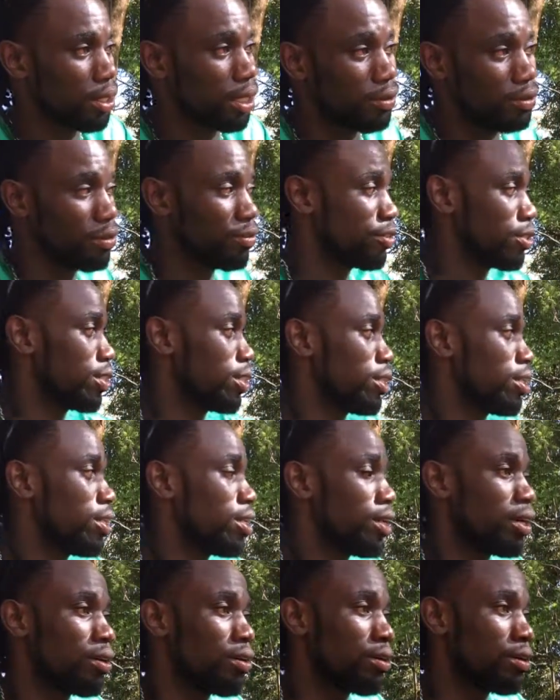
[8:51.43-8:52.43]
Have you visited
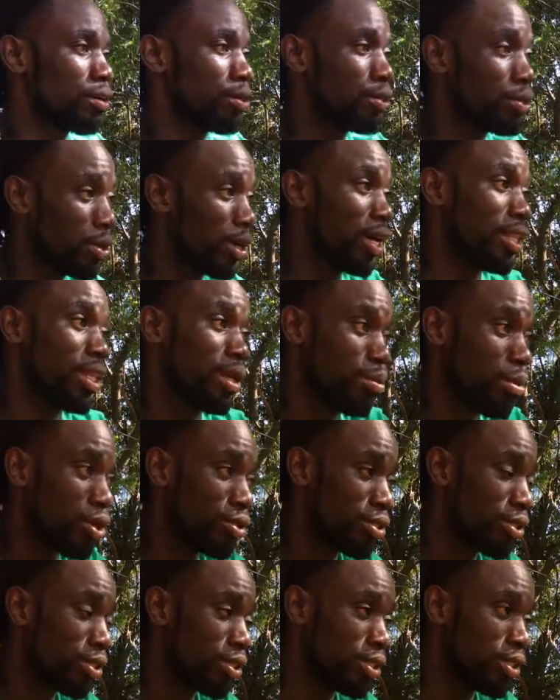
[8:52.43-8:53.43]
there or you heard
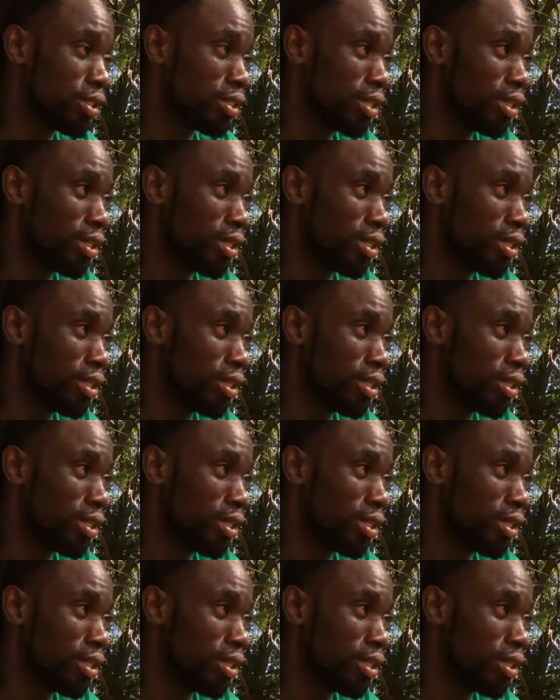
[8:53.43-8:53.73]
about it?